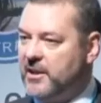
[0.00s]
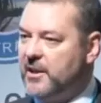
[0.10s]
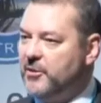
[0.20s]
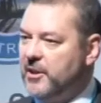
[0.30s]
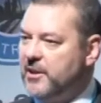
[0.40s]

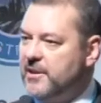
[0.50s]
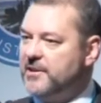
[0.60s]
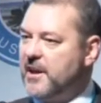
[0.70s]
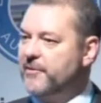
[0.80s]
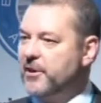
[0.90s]
era in
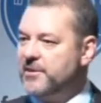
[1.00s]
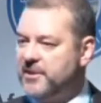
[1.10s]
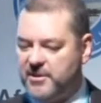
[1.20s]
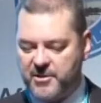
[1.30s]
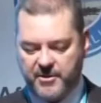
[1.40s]
East Africa's
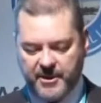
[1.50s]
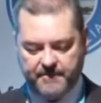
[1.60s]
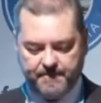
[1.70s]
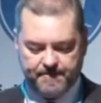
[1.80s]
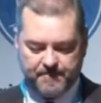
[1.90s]
history.
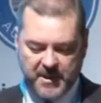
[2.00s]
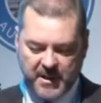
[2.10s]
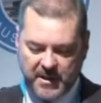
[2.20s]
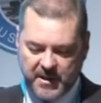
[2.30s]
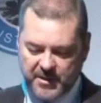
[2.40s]

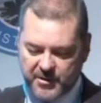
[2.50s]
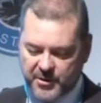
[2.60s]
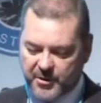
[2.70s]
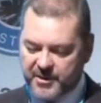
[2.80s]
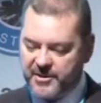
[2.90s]

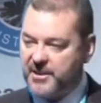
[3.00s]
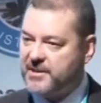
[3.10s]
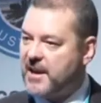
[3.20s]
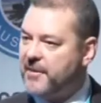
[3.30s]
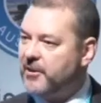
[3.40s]
During this
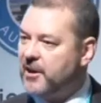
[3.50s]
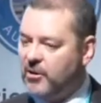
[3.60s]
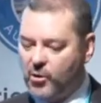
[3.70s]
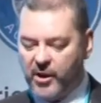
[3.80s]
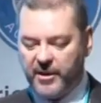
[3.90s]
East Africa
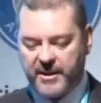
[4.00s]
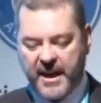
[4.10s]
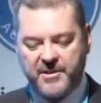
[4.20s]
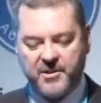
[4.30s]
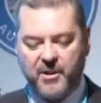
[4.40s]
Oil and
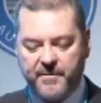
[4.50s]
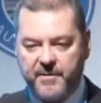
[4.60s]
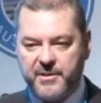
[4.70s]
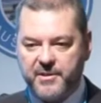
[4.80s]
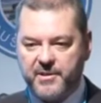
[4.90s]
Gas
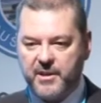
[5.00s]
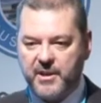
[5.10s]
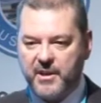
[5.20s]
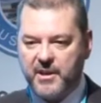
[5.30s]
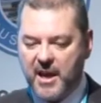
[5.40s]
Conference,
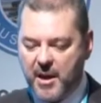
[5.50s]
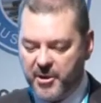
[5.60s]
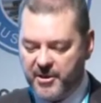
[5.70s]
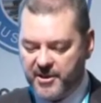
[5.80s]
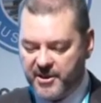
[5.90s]

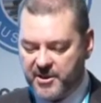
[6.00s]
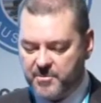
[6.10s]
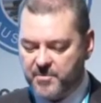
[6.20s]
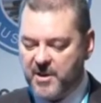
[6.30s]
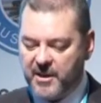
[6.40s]
eminent
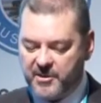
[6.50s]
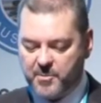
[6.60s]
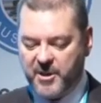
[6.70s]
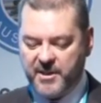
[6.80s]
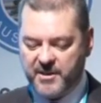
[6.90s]

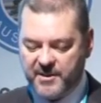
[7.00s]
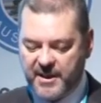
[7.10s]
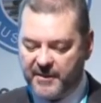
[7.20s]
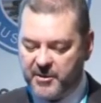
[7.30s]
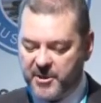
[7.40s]
speakers,
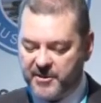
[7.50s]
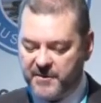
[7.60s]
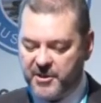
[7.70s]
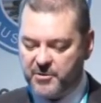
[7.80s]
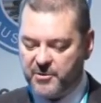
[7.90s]
government
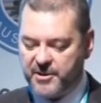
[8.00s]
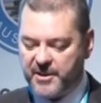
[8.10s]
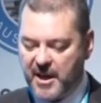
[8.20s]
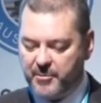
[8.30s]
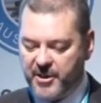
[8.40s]
officials
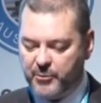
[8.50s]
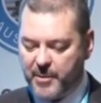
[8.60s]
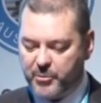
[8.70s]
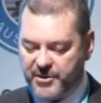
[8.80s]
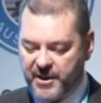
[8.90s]
and company
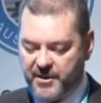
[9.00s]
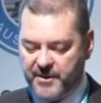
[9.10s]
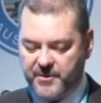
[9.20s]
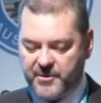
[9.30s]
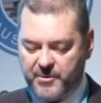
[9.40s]

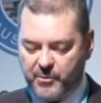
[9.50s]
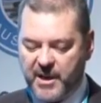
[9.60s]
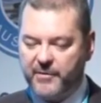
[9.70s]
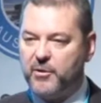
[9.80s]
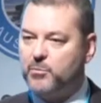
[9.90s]
representatives will
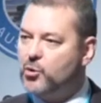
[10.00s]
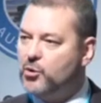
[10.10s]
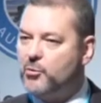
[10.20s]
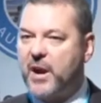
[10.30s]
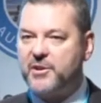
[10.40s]
cover a
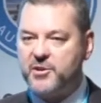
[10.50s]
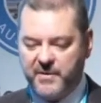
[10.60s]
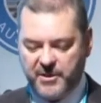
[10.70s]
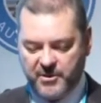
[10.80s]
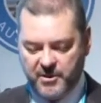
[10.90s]
broad range
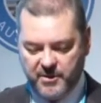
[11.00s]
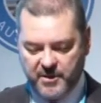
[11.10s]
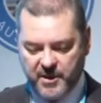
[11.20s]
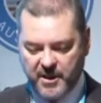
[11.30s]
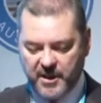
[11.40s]
of
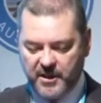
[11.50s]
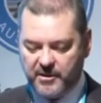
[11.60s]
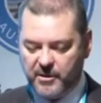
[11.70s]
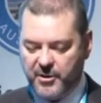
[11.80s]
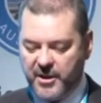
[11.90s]
issues,
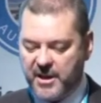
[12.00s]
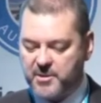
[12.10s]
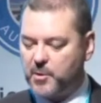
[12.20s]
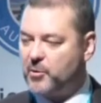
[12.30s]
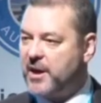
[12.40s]
including
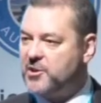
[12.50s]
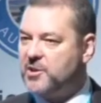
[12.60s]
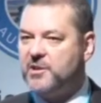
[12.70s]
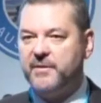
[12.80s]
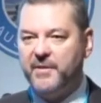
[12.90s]

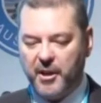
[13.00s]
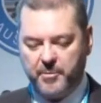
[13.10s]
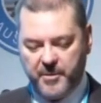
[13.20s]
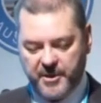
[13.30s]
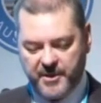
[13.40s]
exploration,
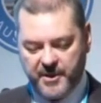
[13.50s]
development,